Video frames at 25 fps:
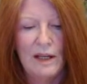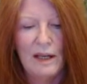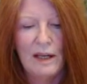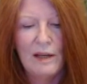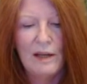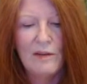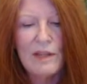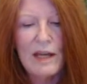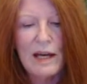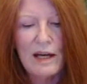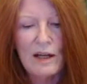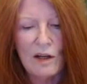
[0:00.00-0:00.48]

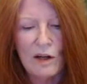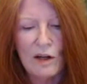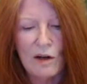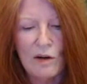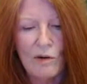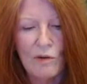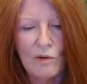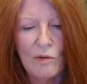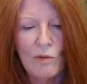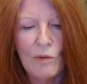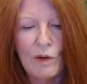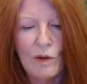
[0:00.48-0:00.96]
and that
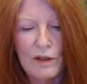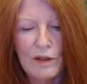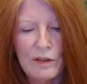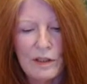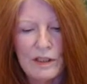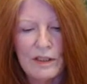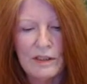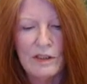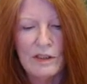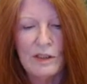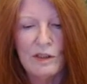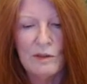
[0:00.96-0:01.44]

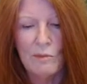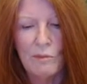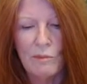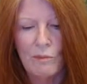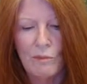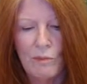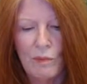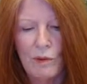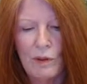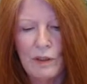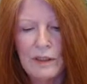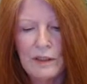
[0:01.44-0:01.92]
awareness
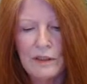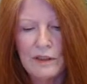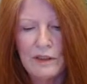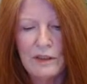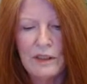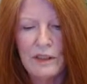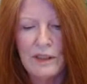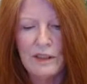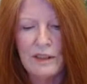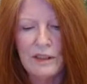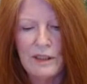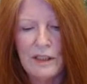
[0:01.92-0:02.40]
brings